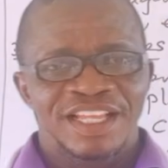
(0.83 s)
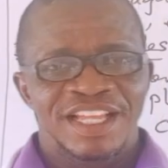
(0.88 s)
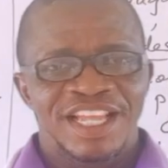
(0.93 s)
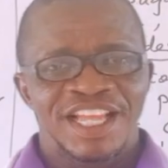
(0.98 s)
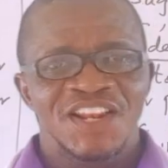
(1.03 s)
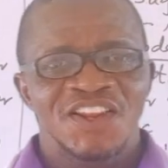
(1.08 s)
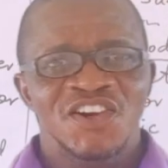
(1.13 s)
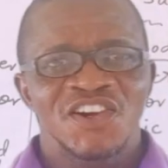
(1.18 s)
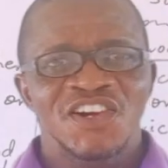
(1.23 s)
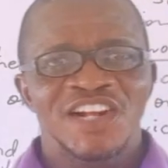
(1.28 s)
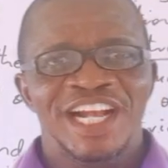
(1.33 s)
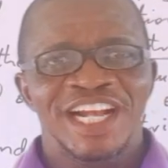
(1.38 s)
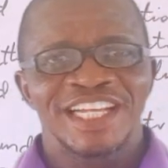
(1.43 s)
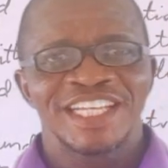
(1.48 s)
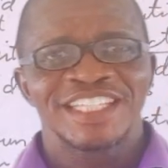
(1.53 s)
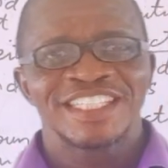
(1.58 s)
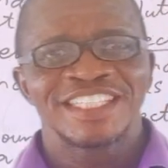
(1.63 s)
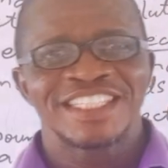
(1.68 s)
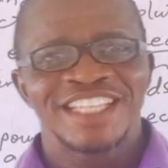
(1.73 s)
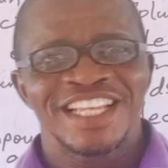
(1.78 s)
Hello,
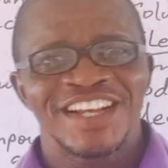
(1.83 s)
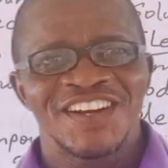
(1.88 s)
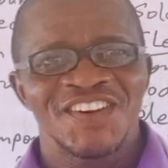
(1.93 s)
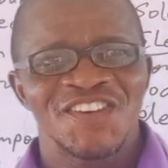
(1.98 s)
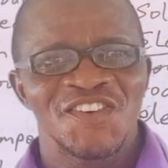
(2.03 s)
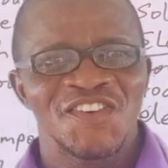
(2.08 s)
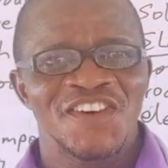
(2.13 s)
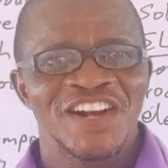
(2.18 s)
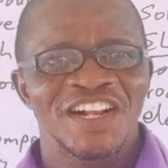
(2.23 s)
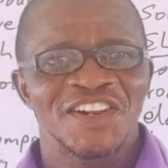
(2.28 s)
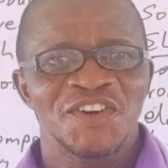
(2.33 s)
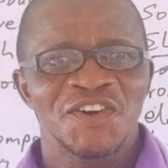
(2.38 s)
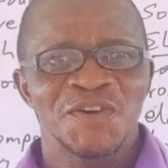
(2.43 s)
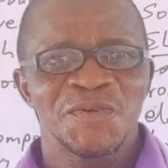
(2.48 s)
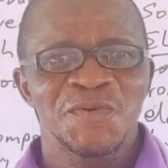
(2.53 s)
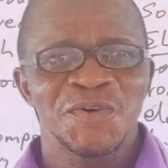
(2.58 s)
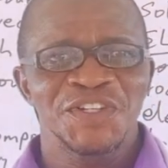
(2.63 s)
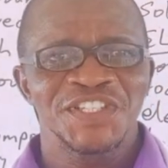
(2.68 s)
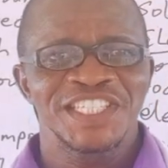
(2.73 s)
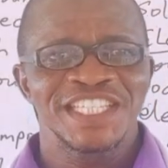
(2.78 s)
guys.
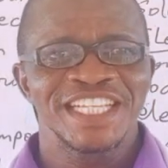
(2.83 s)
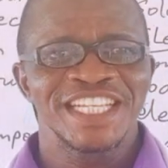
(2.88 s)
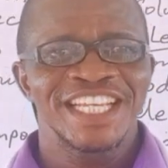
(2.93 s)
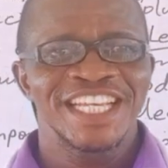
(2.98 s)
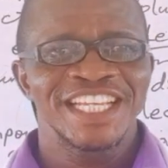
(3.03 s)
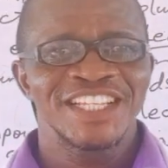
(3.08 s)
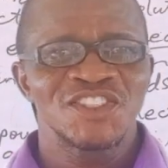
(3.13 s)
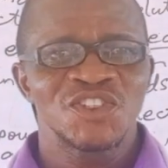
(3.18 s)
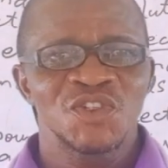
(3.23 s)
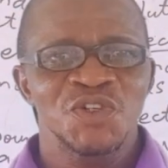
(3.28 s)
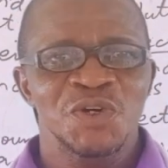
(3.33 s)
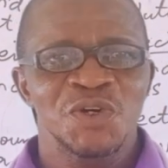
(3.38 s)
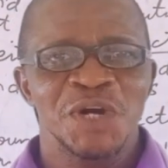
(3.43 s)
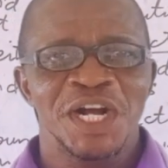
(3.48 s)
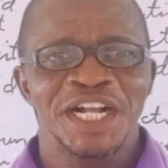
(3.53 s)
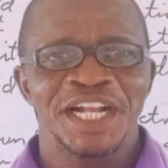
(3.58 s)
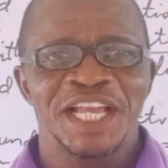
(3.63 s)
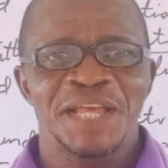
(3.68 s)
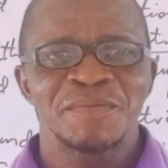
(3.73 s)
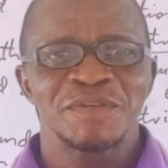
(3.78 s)
Welcome once again to
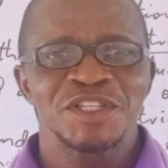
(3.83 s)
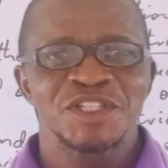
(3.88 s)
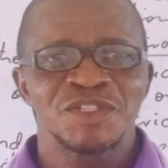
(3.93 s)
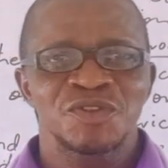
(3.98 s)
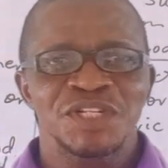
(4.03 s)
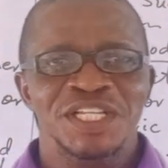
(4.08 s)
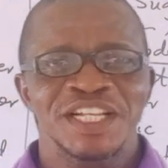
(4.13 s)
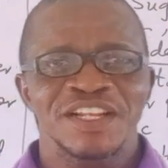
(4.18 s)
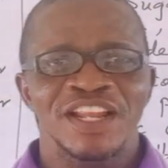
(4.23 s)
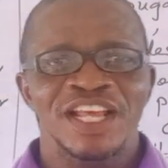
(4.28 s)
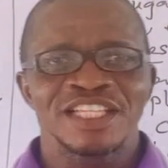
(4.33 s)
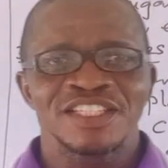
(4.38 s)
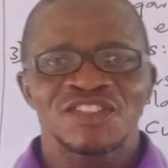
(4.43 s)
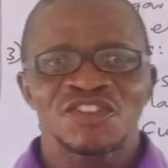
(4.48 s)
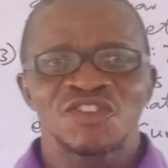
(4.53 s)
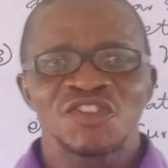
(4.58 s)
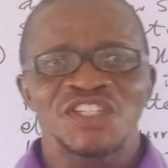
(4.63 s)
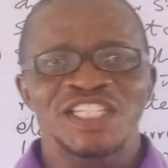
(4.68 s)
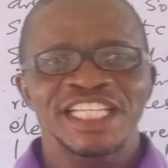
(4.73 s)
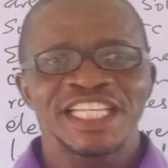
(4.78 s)
our chemistry class
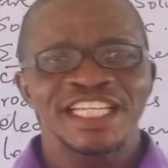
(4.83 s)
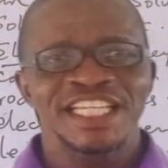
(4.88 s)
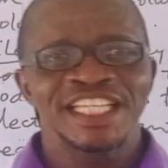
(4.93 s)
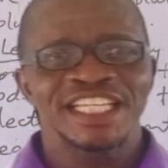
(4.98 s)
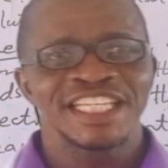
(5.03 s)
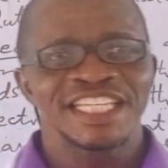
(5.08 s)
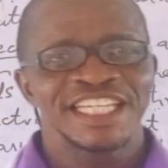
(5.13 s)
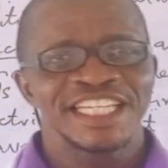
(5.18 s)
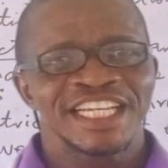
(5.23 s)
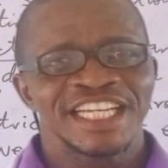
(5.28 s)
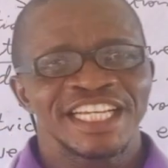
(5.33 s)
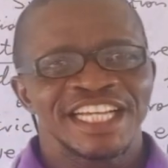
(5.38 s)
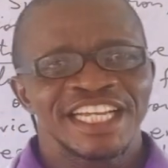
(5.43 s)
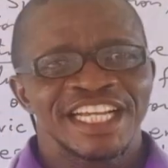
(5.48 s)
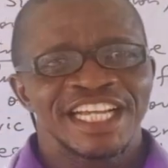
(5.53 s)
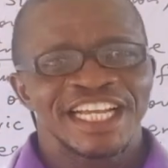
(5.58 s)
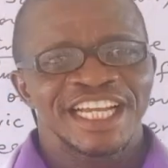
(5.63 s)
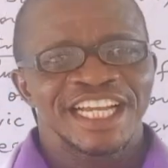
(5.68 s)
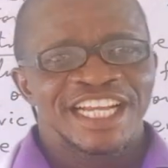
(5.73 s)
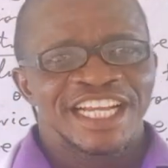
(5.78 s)
today.
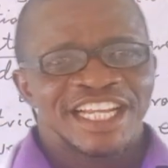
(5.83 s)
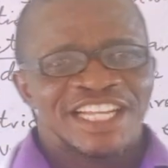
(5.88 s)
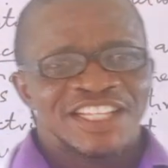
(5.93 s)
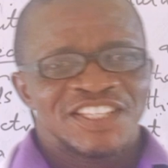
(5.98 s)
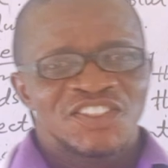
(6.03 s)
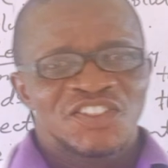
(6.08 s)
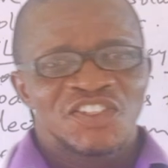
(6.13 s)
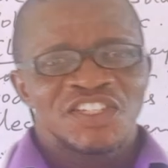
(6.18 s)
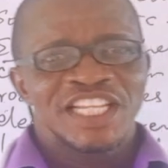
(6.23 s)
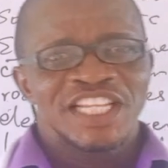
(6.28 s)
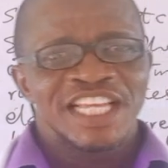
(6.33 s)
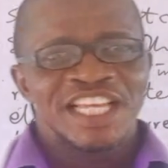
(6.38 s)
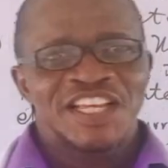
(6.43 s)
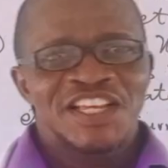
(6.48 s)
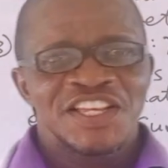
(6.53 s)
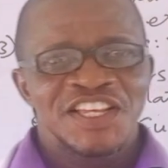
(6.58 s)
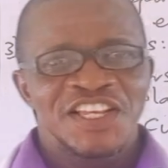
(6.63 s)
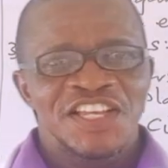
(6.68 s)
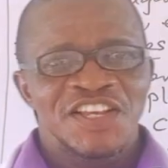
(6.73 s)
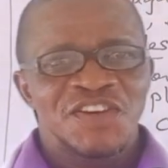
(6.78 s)

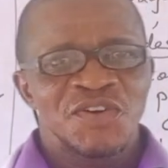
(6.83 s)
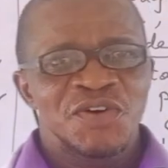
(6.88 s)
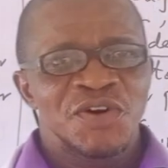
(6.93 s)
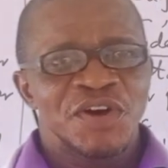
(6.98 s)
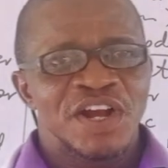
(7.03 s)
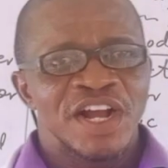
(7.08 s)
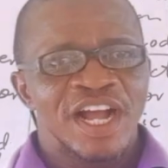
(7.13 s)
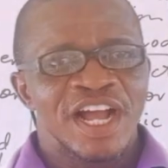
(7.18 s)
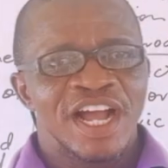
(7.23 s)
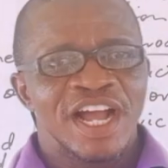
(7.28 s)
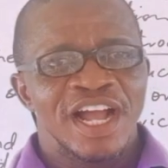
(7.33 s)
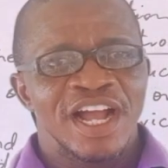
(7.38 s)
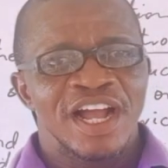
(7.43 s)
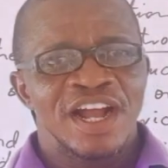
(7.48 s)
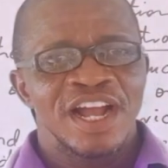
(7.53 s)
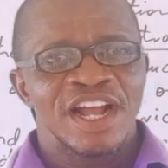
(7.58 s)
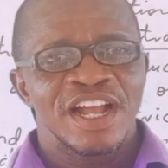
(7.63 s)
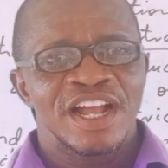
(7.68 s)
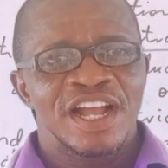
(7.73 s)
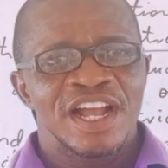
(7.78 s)
Today,
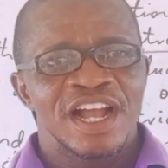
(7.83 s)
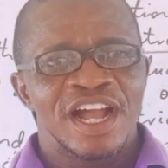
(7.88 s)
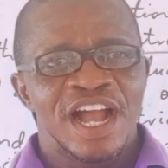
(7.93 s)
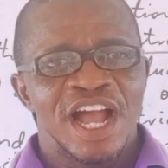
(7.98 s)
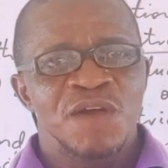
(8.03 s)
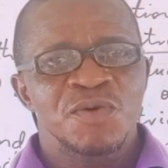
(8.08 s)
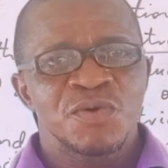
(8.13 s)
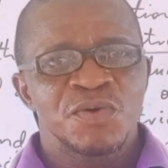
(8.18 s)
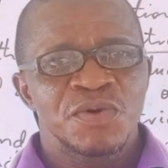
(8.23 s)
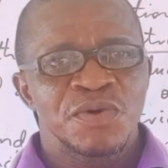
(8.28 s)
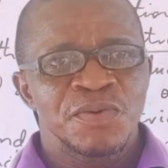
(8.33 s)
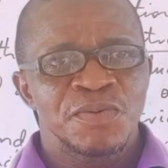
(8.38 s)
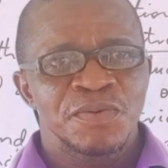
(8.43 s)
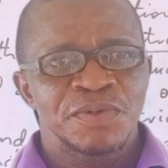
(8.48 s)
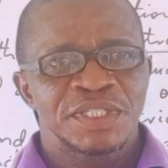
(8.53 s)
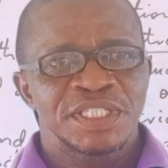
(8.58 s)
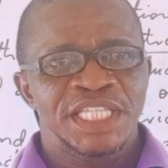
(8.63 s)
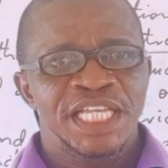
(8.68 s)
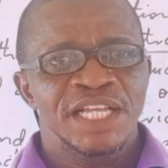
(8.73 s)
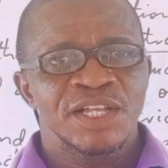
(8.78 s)
I will
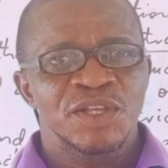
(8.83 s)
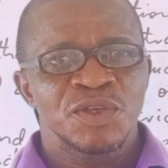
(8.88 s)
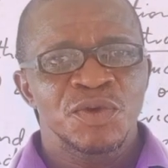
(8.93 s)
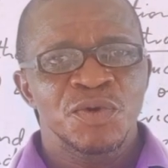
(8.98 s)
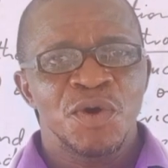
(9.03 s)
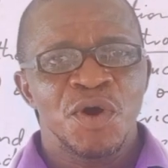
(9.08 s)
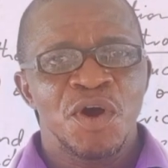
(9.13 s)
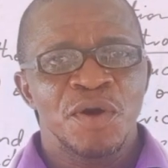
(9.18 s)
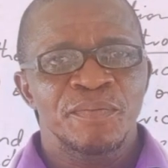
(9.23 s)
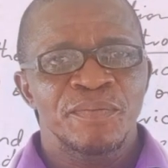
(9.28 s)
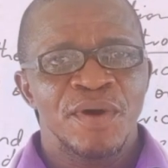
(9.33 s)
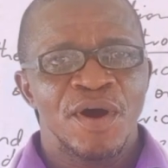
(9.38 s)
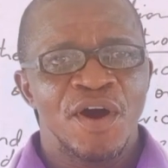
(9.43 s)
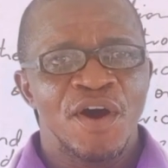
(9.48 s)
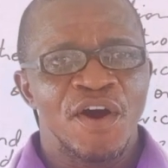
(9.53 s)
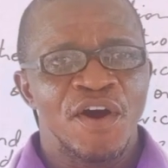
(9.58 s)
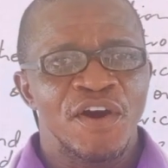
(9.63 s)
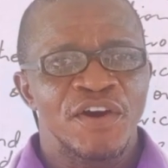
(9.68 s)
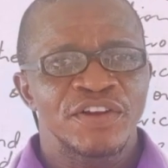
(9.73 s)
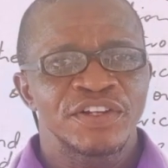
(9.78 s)
take you up
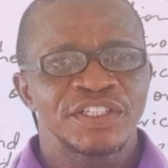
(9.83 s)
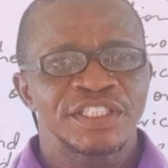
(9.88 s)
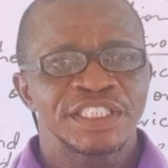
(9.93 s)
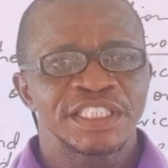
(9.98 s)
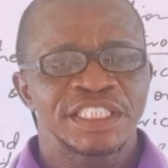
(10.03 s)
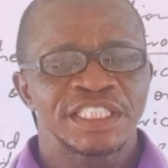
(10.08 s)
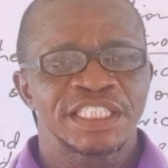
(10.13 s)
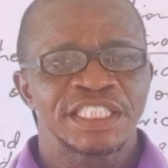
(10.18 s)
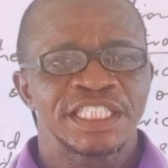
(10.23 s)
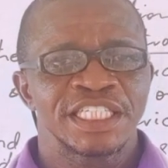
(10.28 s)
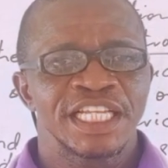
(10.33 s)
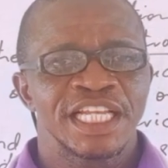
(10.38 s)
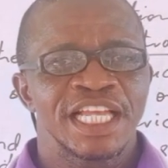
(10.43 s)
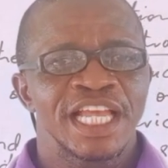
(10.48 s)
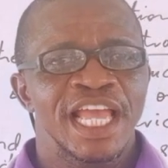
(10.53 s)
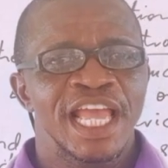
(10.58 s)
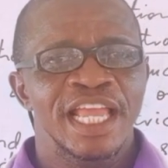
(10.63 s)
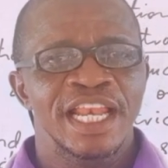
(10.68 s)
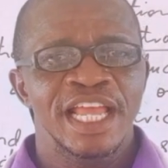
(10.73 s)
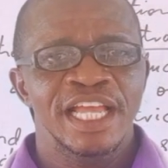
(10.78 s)
on
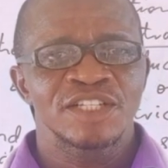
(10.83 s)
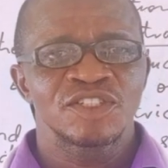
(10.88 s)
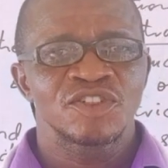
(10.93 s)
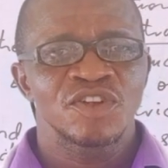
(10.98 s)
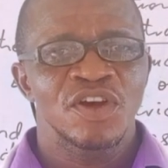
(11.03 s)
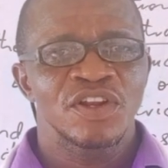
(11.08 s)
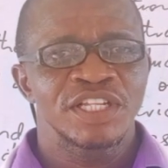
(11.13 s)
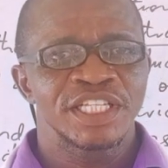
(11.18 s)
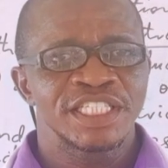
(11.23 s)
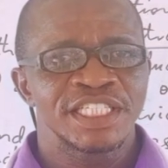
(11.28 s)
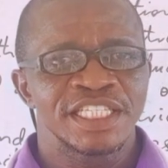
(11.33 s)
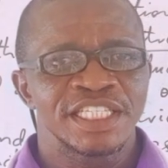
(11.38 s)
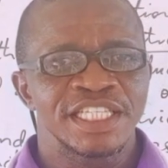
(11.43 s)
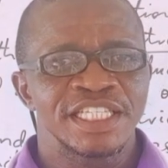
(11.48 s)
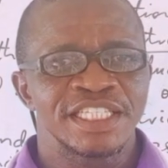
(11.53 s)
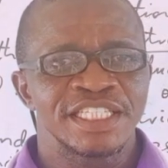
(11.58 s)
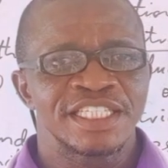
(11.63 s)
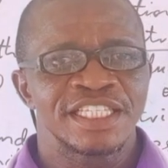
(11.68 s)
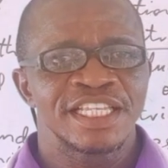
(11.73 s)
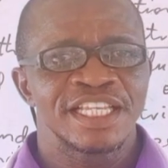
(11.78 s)

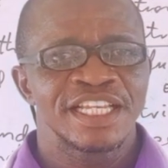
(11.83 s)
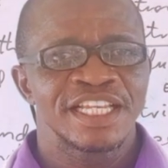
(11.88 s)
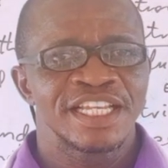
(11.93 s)
electrolysis.